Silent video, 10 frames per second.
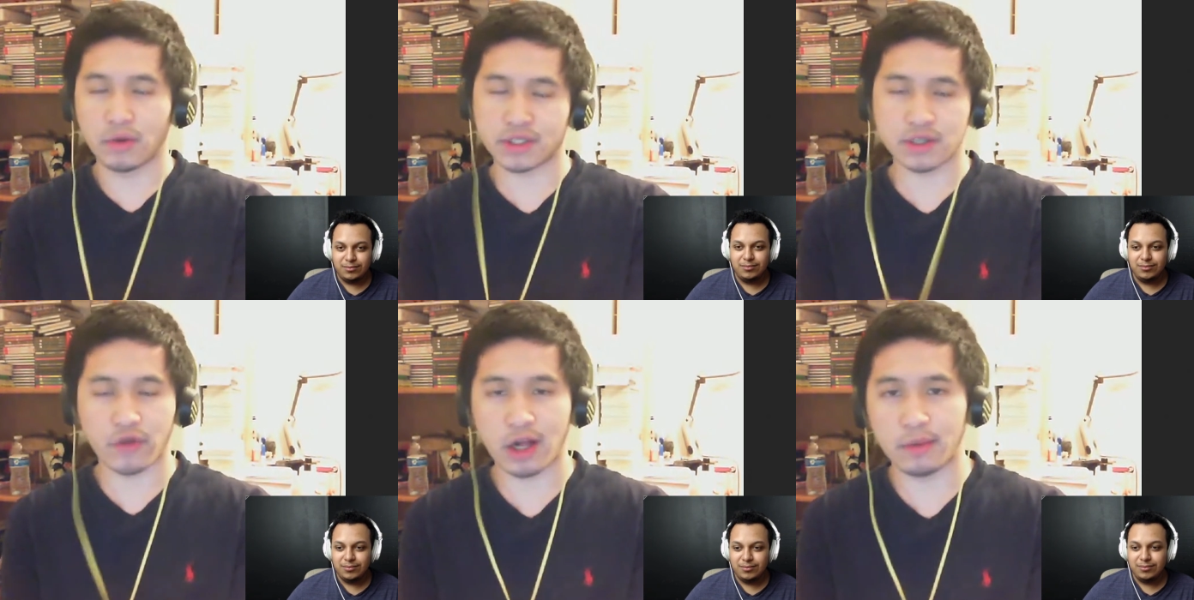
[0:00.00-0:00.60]
Speaker 1: which is
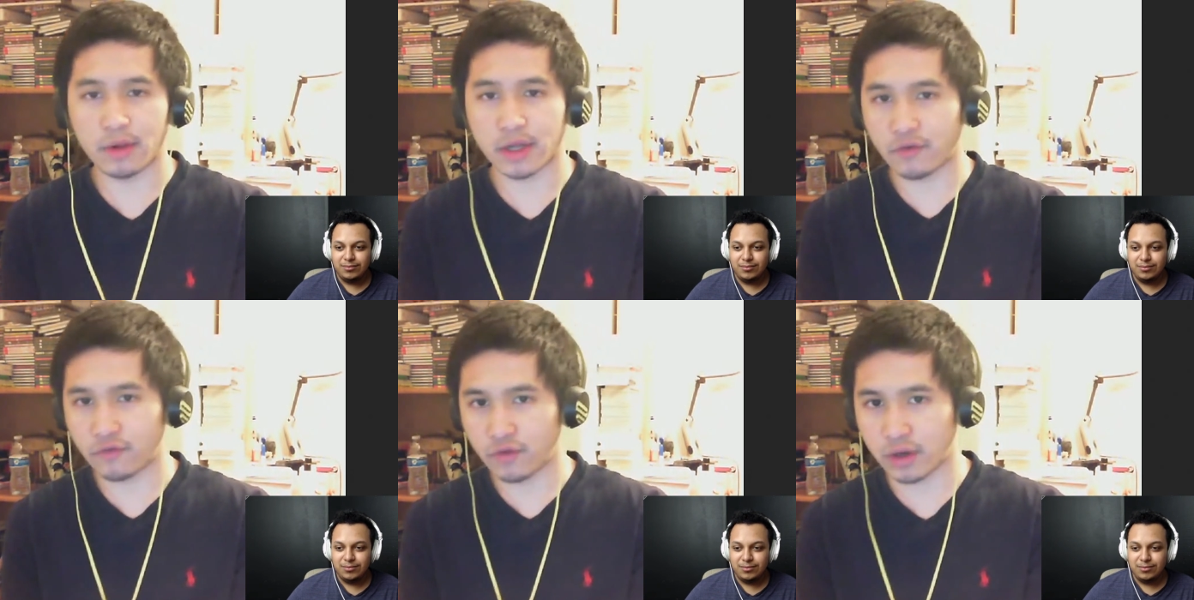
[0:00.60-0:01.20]
available
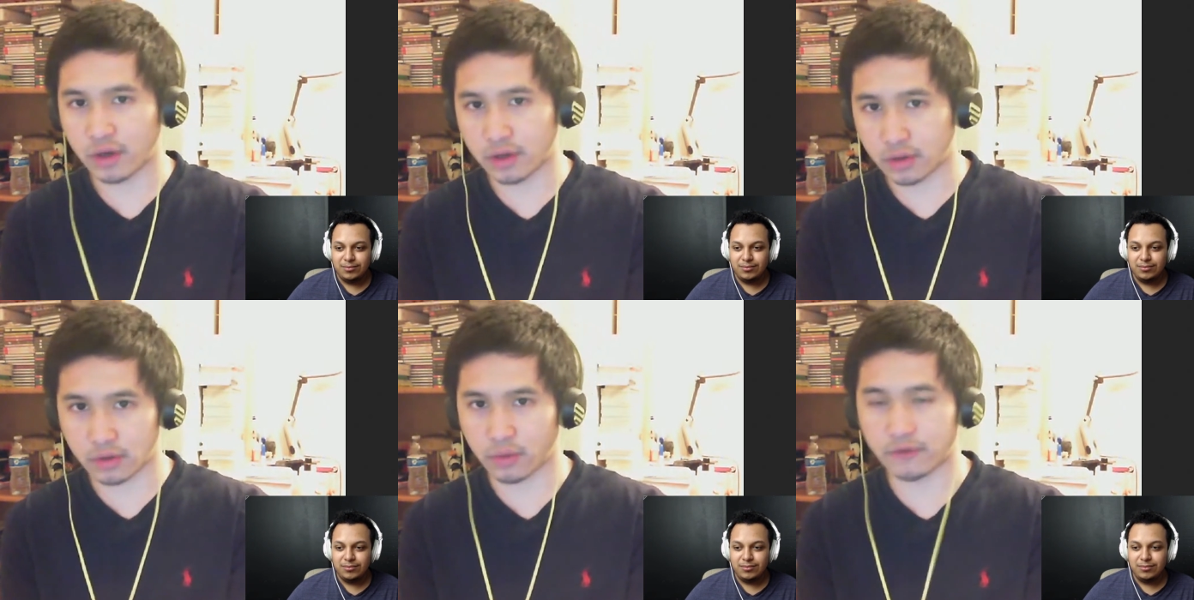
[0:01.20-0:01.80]
again via
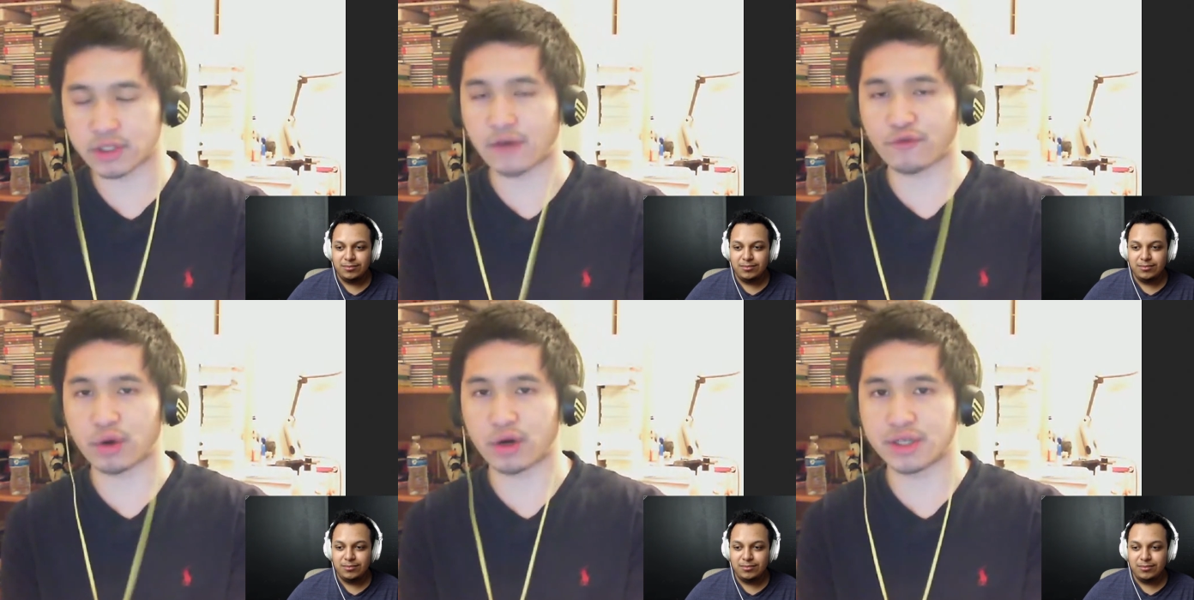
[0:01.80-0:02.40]
your whatever
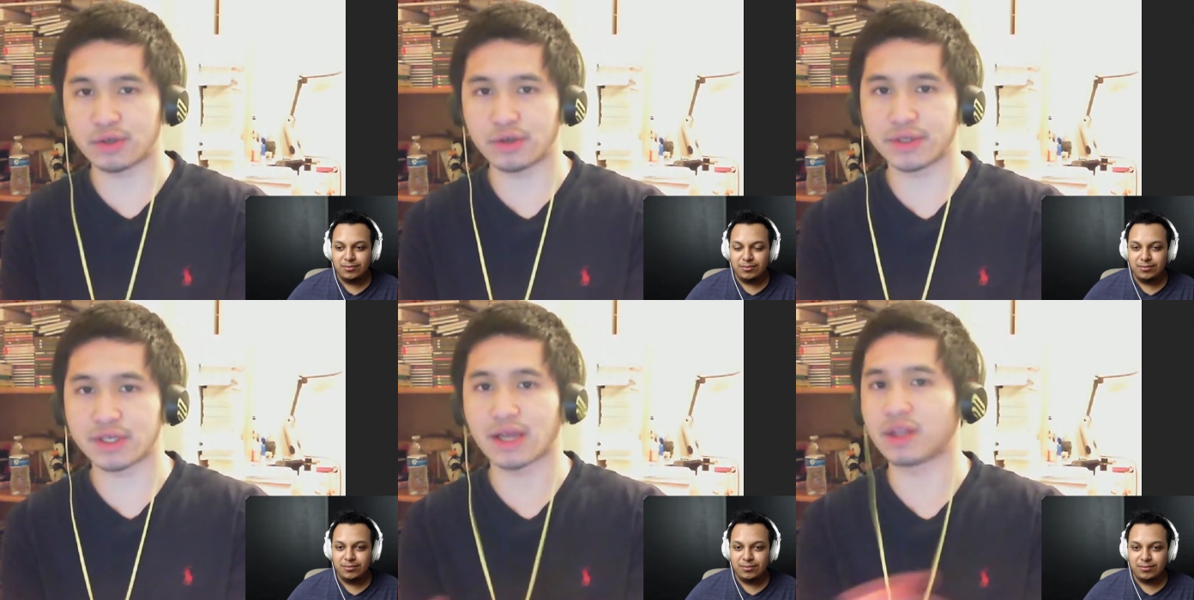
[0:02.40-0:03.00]
software it is you're
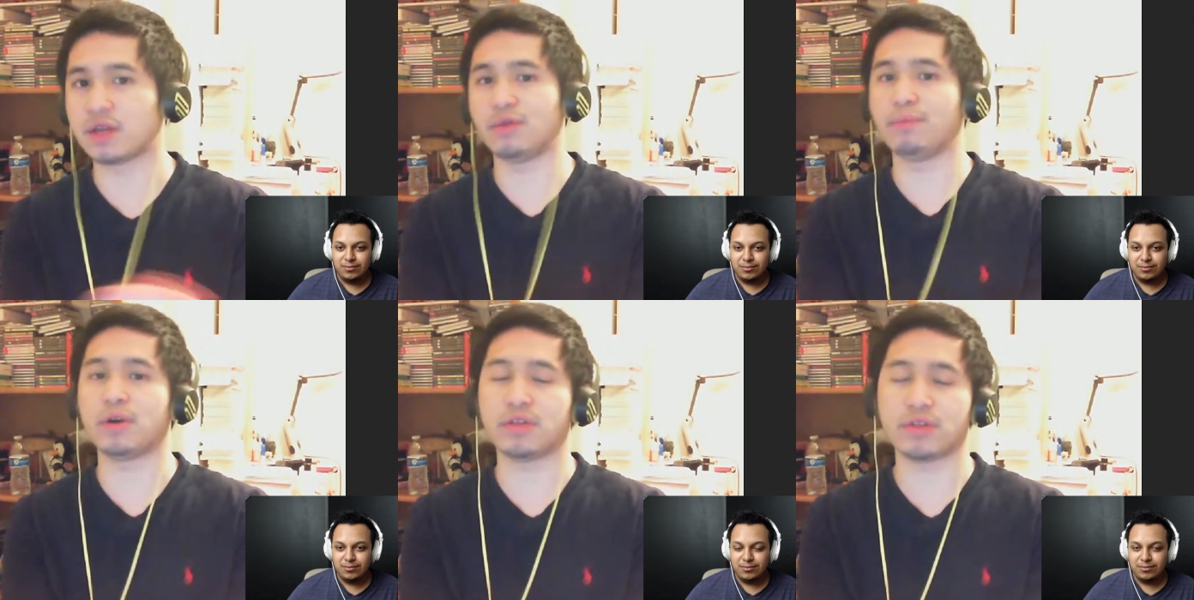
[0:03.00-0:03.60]
using, and then you
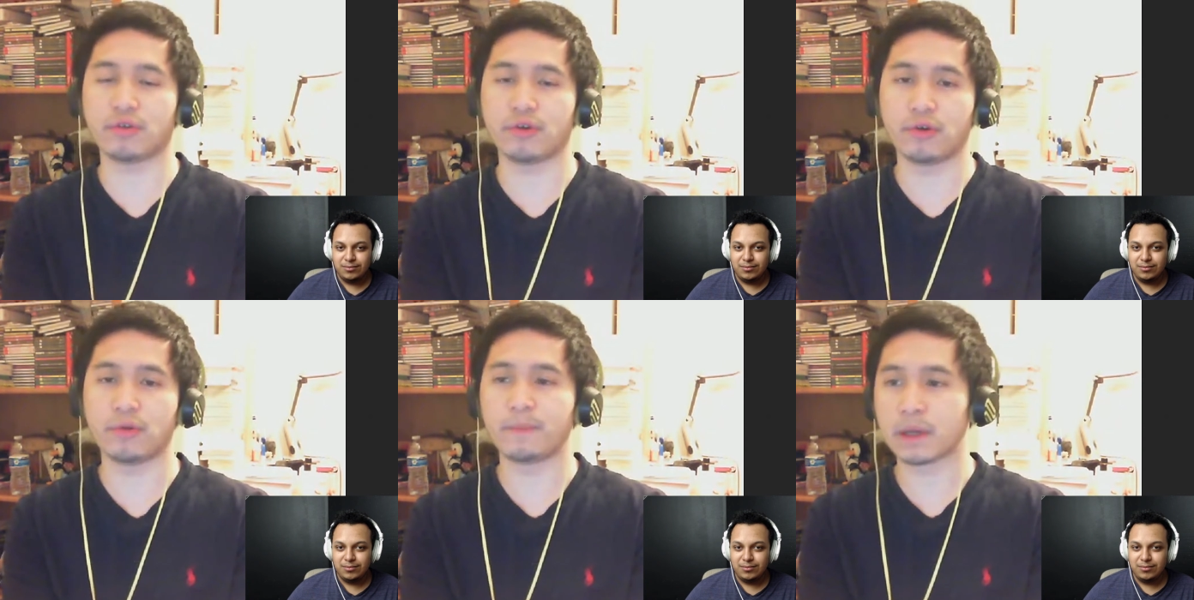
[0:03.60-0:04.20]
put it
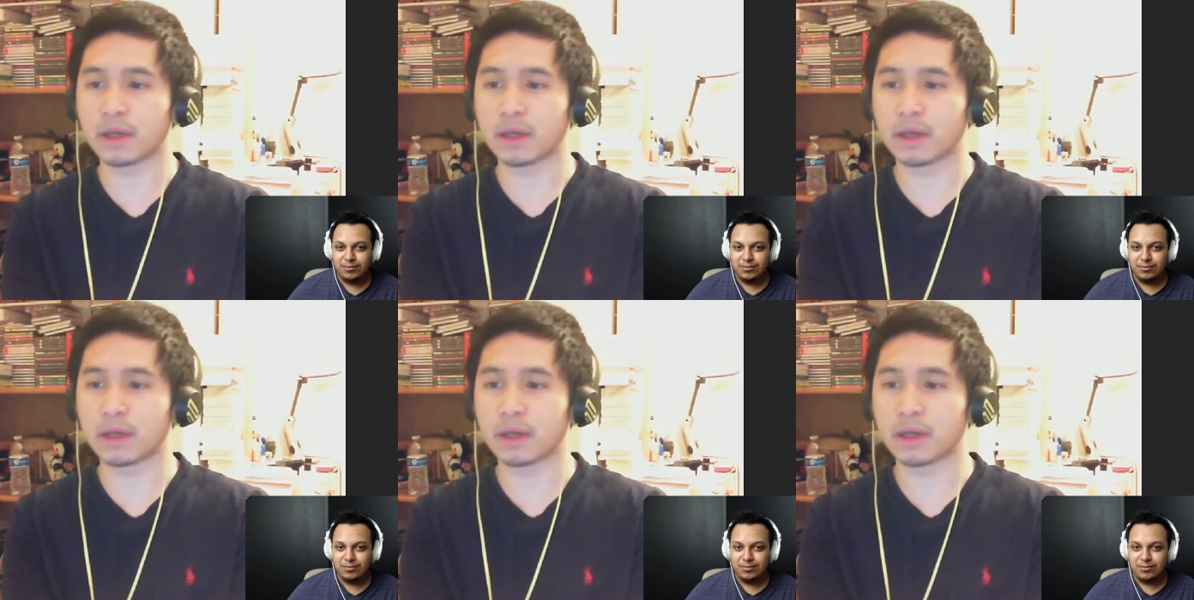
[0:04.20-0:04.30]
through,